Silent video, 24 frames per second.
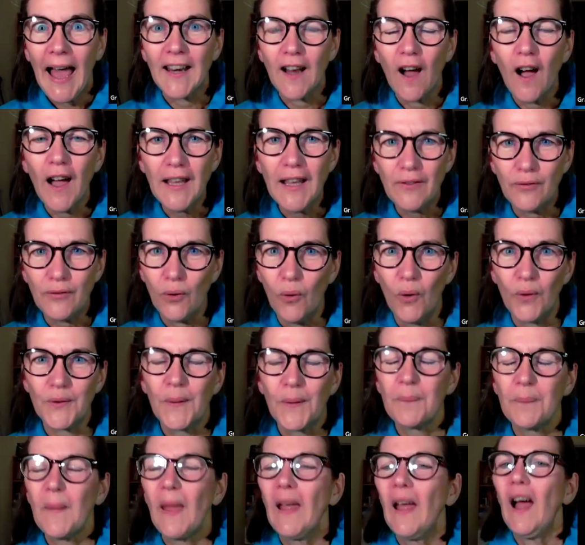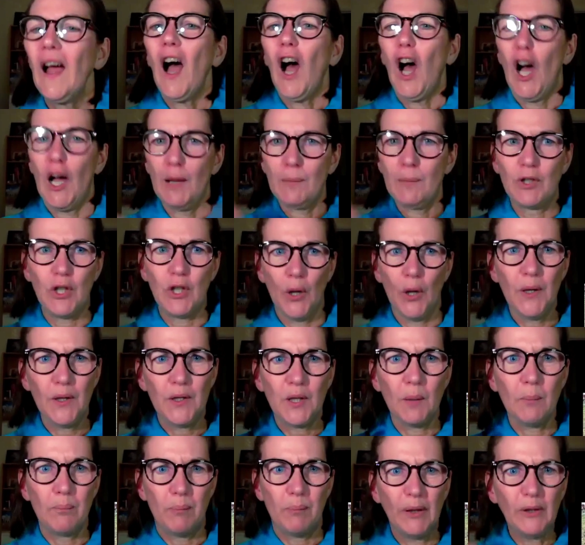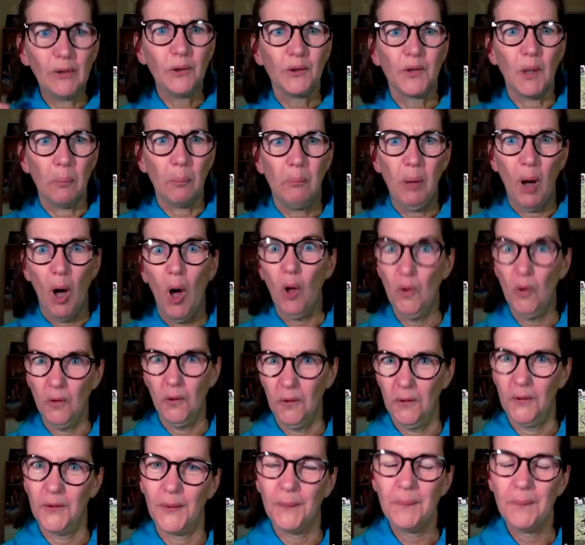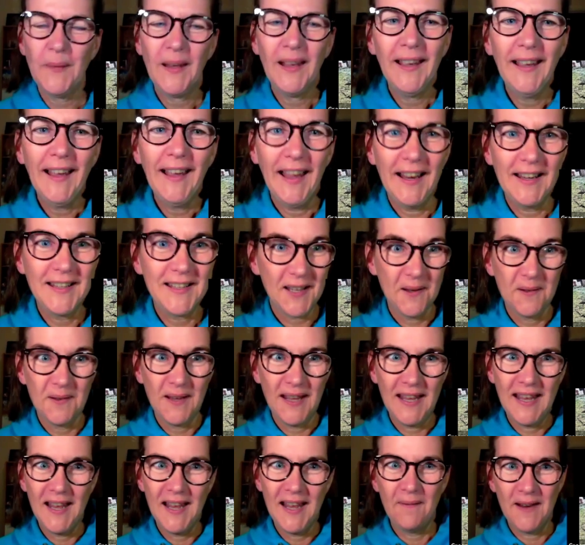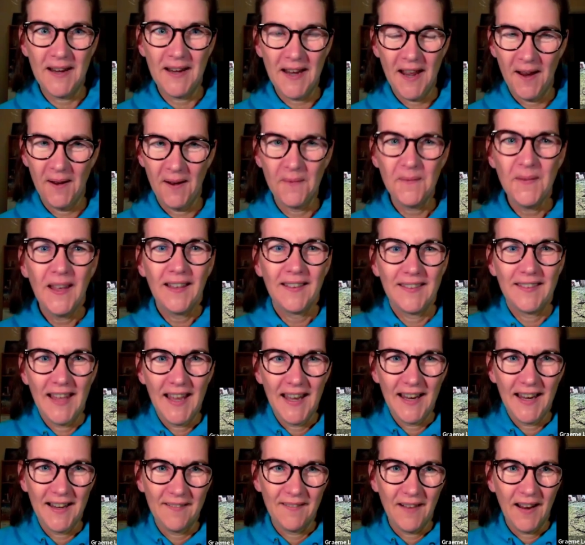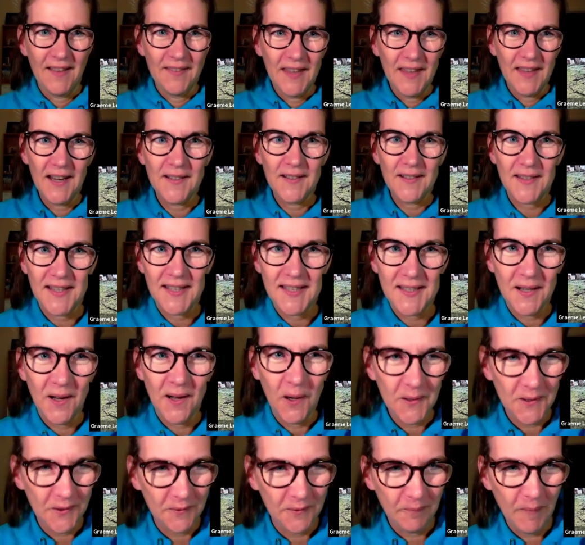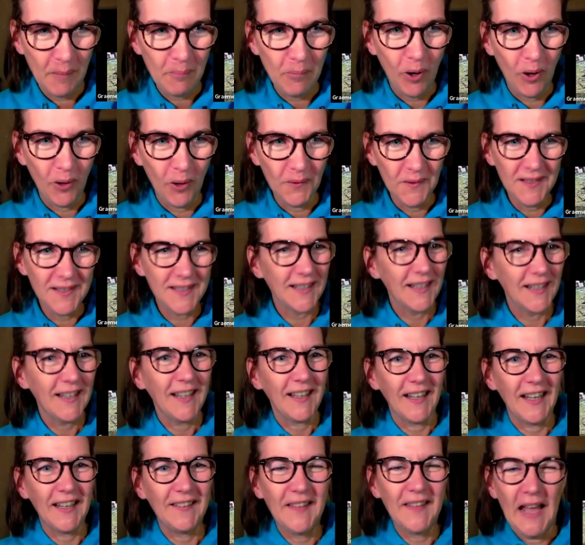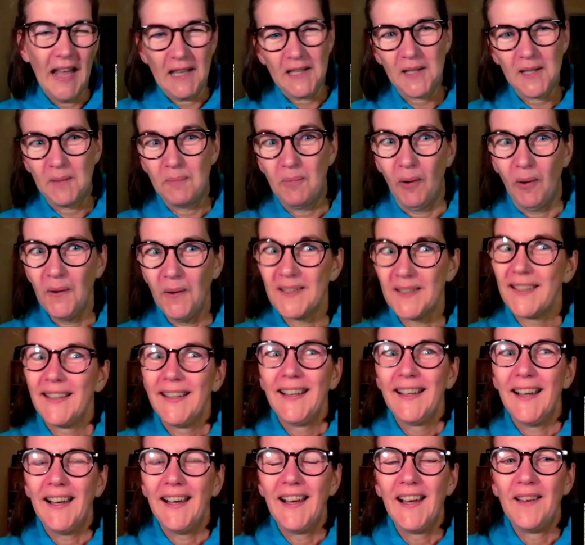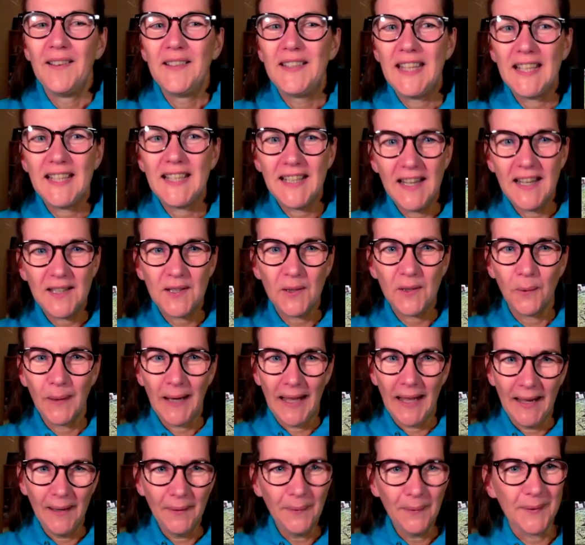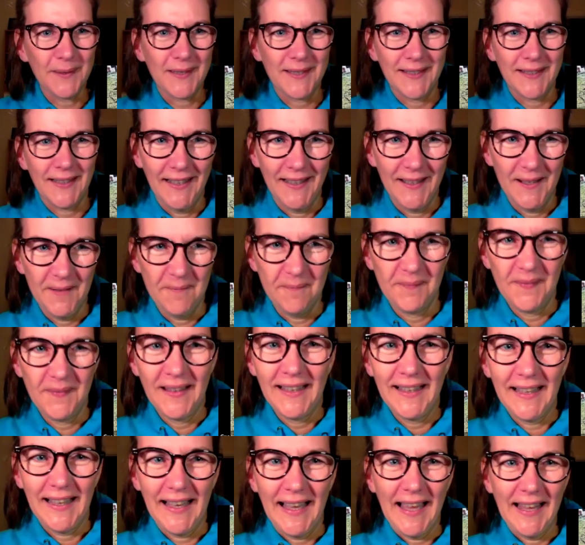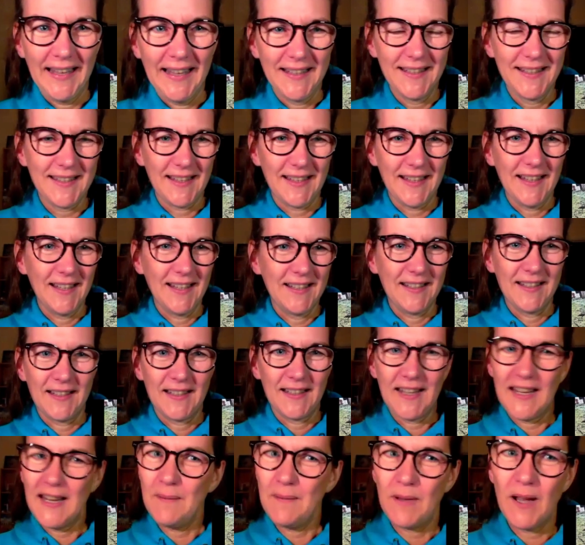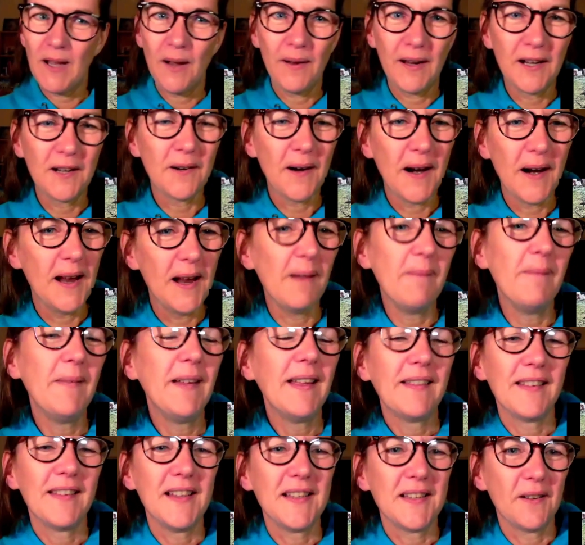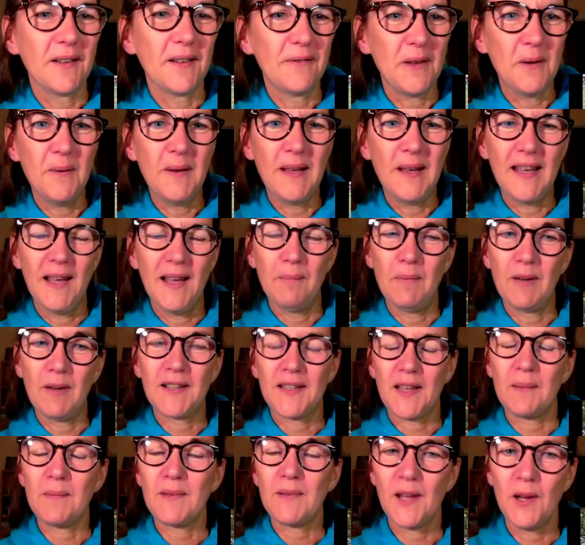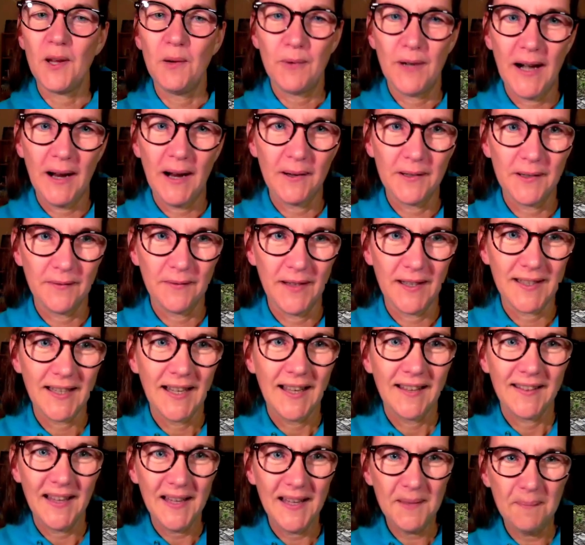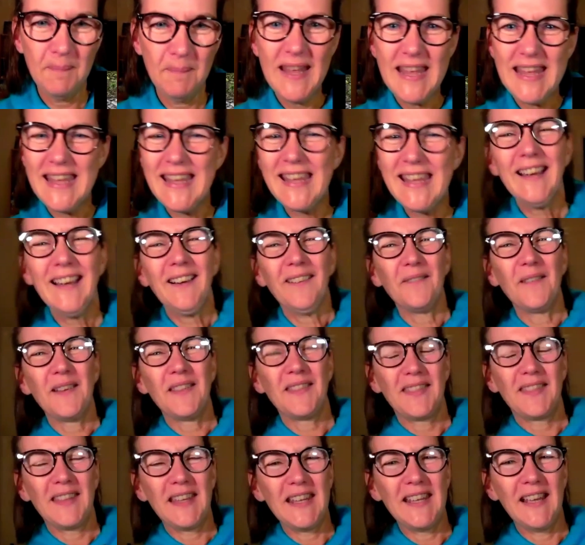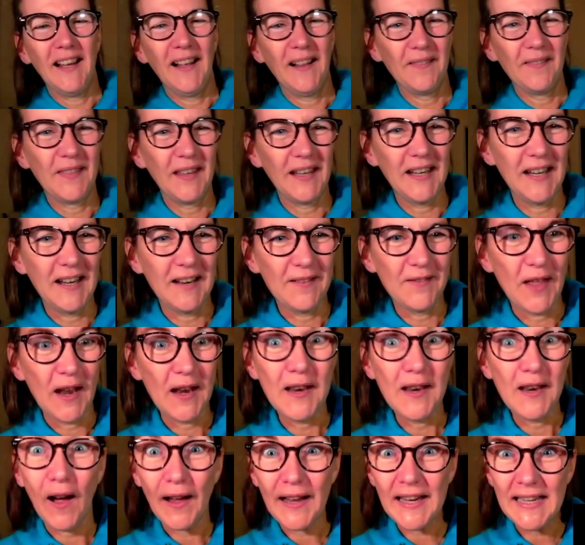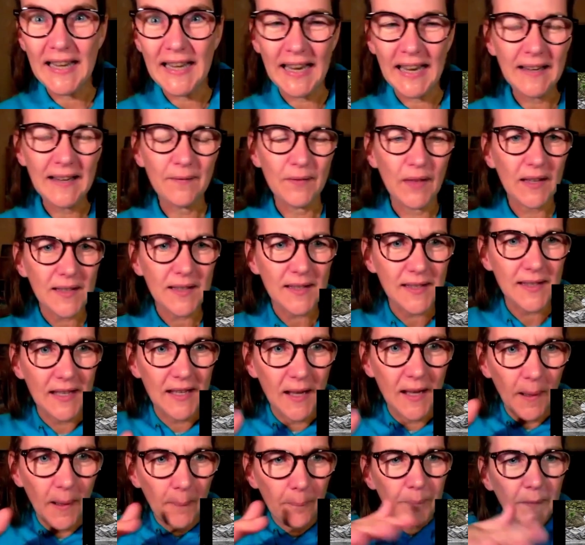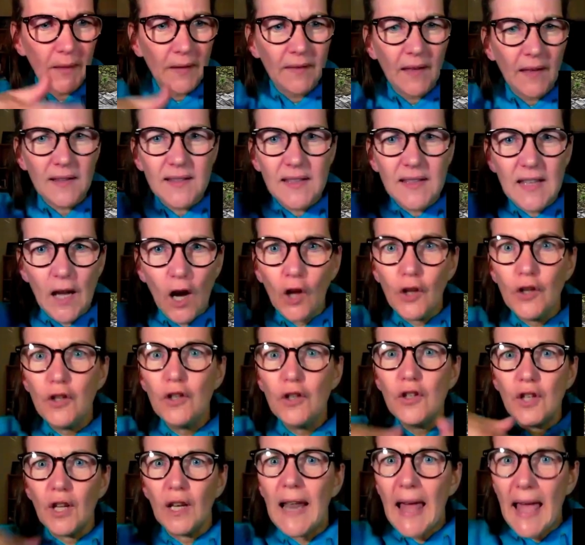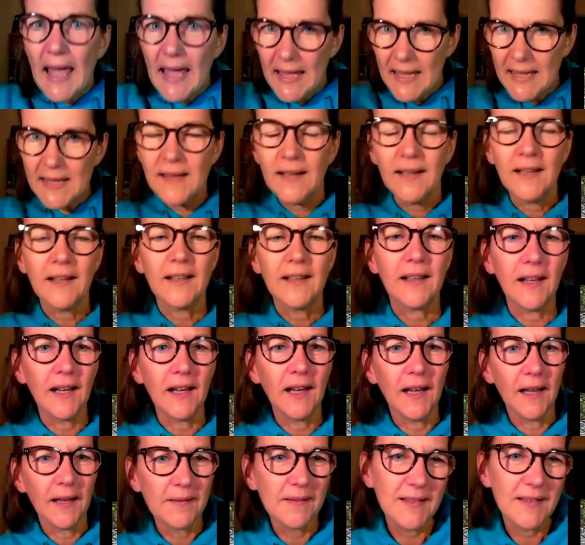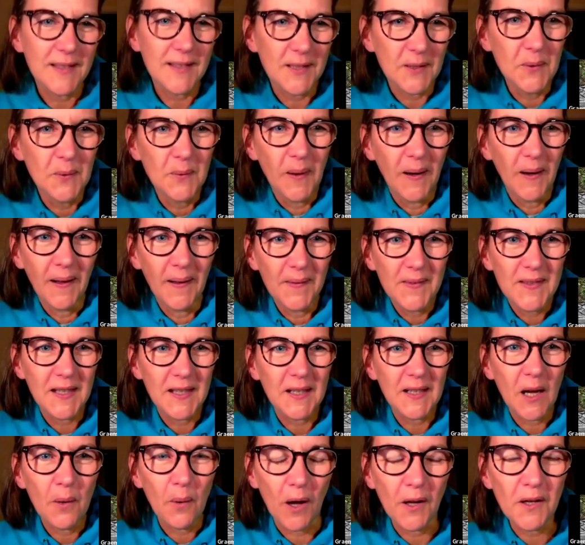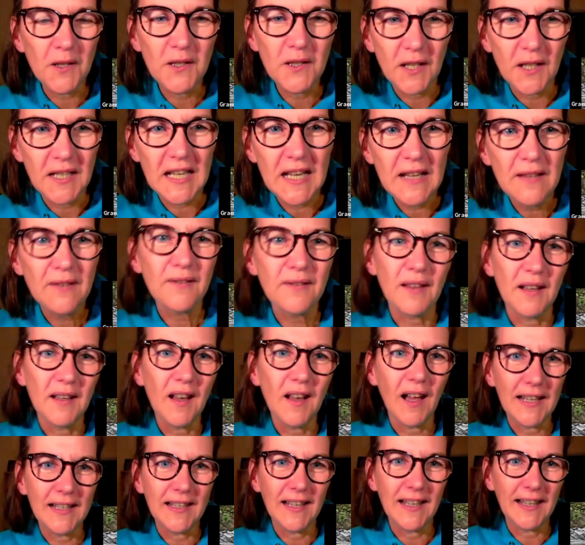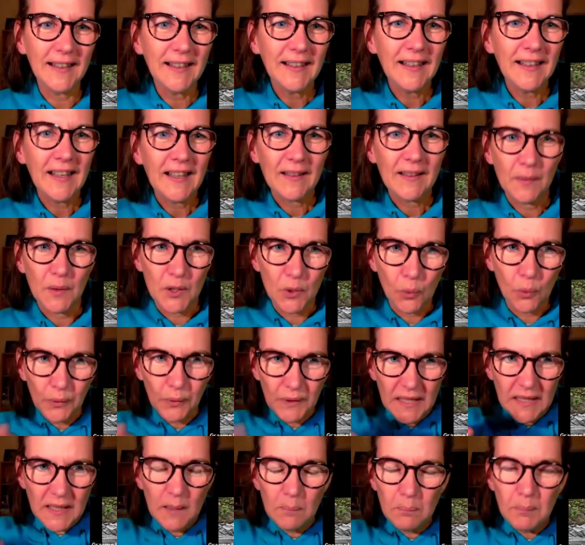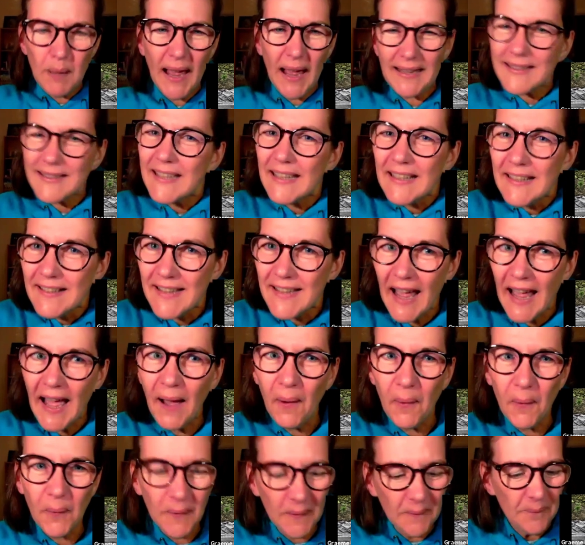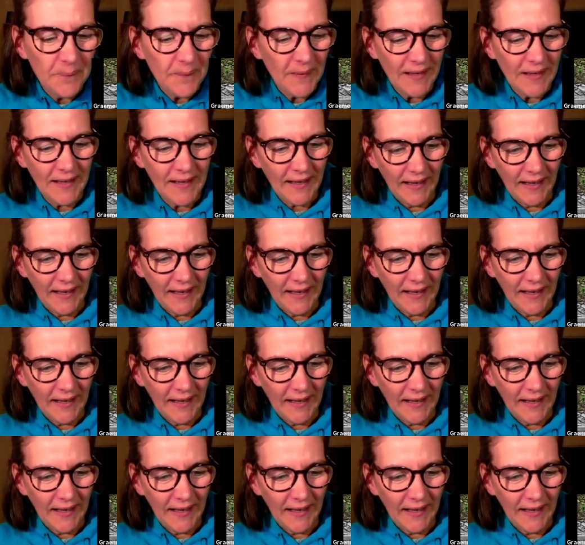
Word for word: And I thought, I'm going to build a pond. And so here we go. There, there's the start of my pond in that spot, uh, digging it all out. Um, and uh, keep going, Graham. There's a few here because I'm so proud of it. There's me with the uh, the, the lining. That's the um, that's the underlay uh, to uh, to go underneath the lining, which all needed patting down.